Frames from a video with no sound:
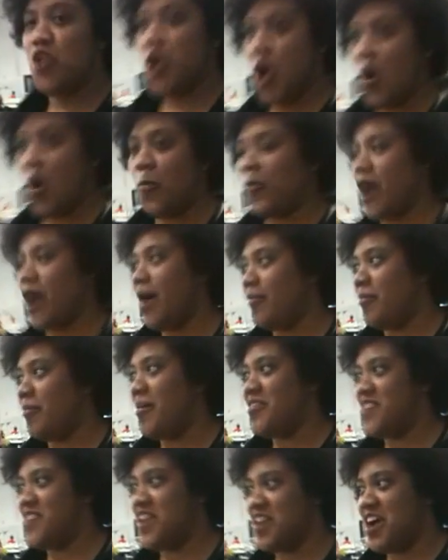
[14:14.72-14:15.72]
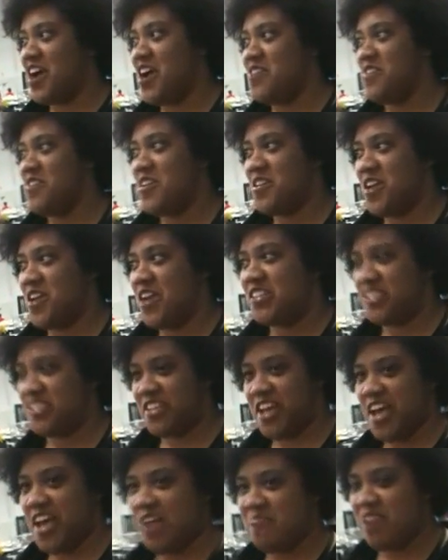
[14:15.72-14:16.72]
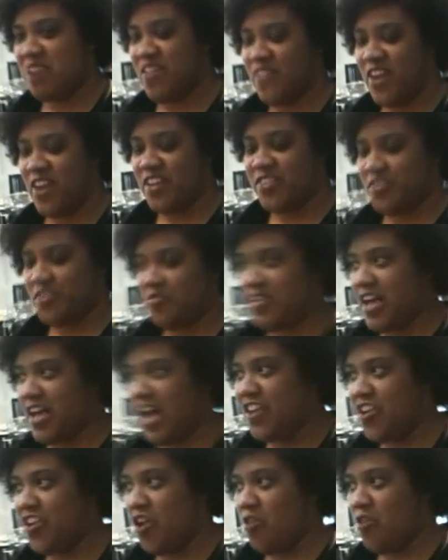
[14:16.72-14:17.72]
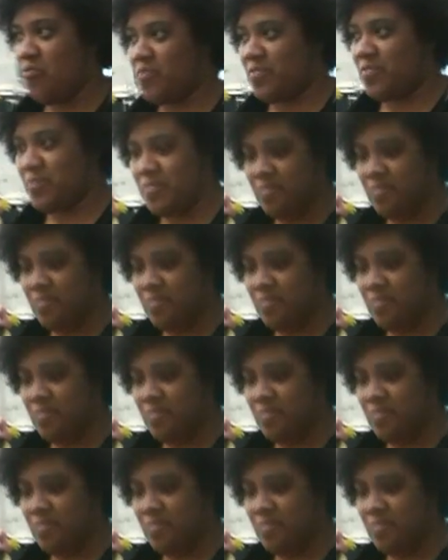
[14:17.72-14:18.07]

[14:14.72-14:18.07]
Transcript: No problem. I think next time if I do that, I know